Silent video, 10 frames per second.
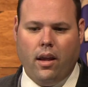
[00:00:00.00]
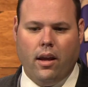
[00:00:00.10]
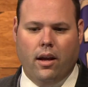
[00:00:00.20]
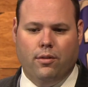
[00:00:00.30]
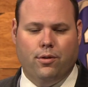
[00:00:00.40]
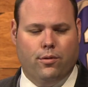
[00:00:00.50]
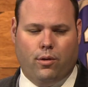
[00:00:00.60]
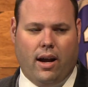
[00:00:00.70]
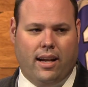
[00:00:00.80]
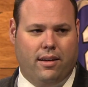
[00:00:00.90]
uh, for a
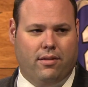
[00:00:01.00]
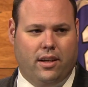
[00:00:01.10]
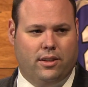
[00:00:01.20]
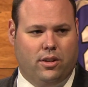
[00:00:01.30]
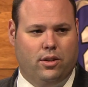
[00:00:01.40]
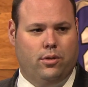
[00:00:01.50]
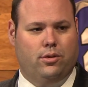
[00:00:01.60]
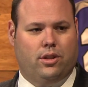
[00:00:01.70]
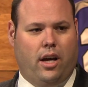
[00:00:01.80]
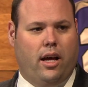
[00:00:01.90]
variety of things, including
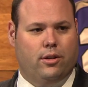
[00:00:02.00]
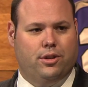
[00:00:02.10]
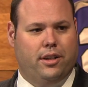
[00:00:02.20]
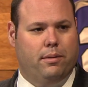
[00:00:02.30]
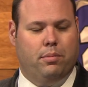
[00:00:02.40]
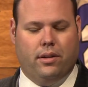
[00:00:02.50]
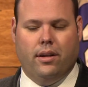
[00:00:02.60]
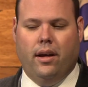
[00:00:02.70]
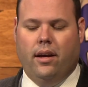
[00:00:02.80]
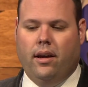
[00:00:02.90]
scholarship and,
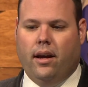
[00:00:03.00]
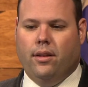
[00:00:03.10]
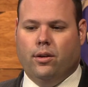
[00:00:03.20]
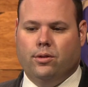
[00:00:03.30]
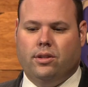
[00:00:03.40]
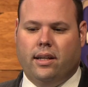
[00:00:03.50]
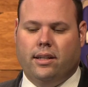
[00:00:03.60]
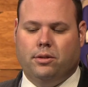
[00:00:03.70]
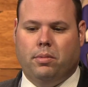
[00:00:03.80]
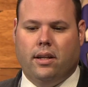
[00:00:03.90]
and those
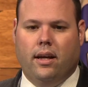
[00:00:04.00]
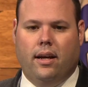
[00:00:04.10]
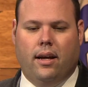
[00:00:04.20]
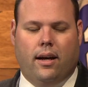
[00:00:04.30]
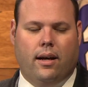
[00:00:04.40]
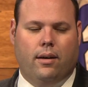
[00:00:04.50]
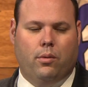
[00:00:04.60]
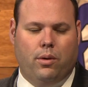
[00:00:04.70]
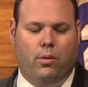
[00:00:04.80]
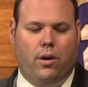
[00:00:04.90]
things. But uh,
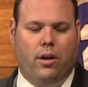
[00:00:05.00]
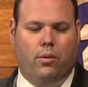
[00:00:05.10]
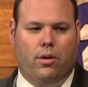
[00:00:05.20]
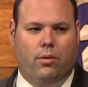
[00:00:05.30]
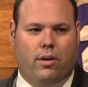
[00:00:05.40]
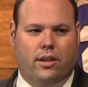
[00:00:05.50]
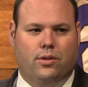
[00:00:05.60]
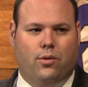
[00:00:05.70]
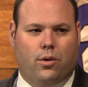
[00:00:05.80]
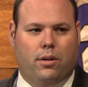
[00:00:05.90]
we really want to raise
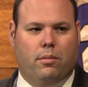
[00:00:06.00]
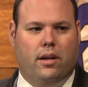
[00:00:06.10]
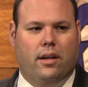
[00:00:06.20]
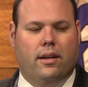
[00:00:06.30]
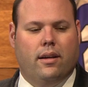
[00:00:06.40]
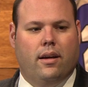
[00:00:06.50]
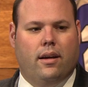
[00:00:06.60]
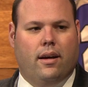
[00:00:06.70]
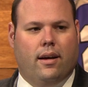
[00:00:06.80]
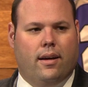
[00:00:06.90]
40 million
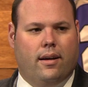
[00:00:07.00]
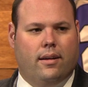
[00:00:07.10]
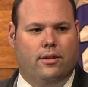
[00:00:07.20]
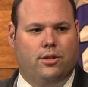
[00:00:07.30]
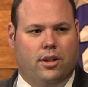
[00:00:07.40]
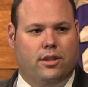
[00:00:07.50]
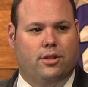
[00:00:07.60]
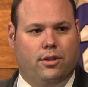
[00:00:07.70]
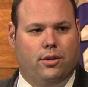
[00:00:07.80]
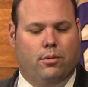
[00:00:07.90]
uh, just
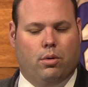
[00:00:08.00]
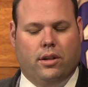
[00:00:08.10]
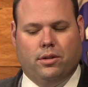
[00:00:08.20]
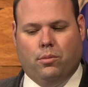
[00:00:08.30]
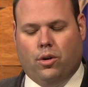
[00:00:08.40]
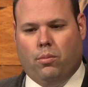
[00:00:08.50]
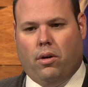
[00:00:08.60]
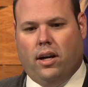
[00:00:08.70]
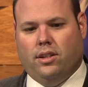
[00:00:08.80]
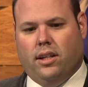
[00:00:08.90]
to do bricks and mortar
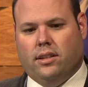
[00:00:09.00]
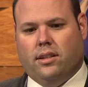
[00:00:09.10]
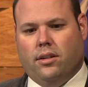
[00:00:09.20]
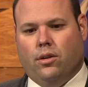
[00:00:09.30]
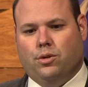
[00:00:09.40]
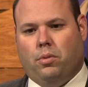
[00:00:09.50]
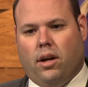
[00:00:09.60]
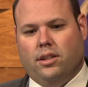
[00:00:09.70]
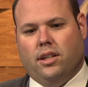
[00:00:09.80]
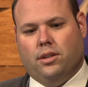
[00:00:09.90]
projects. And those
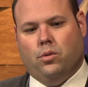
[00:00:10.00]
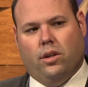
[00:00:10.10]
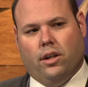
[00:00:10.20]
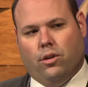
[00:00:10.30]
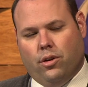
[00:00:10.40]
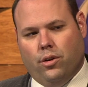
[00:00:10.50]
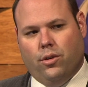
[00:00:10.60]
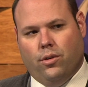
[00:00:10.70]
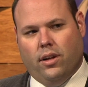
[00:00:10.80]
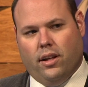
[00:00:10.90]
projects would
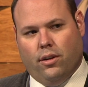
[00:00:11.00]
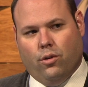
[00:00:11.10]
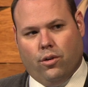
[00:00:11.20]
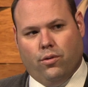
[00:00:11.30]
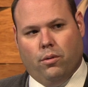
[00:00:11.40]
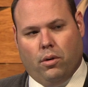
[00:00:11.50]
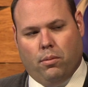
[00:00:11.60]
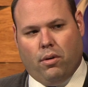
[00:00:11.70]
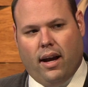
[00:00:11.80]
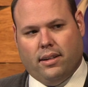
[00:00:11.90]
include an indoor football
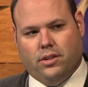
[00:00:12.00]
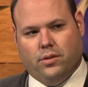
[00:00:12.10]
practice